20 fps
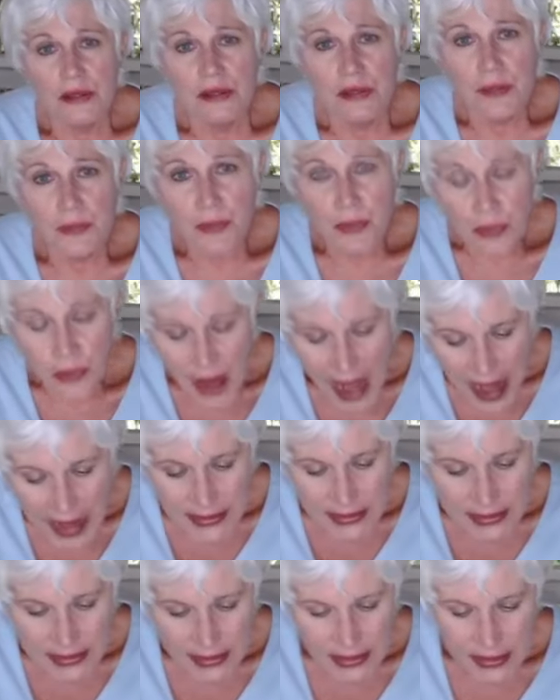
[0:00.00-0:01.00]
The
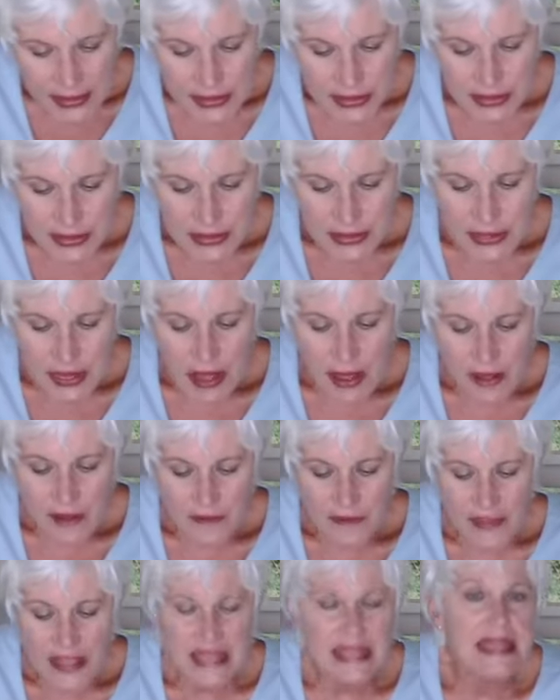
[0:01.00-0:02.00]
practice
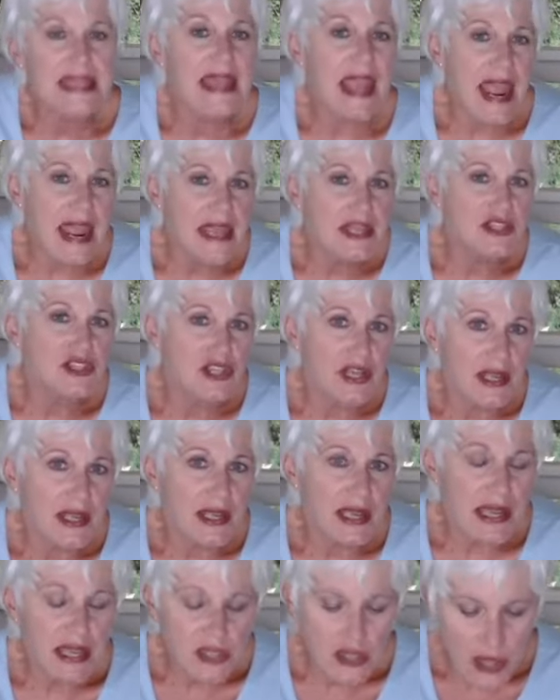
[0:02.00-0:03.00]
of
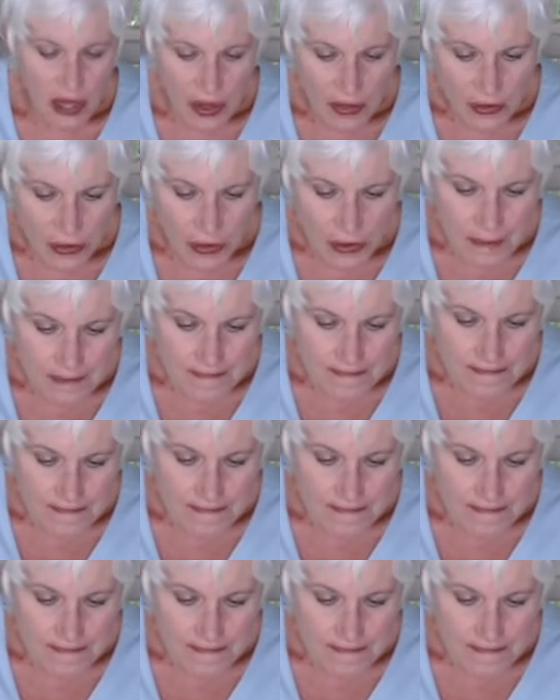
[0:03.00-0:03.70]
engaging each other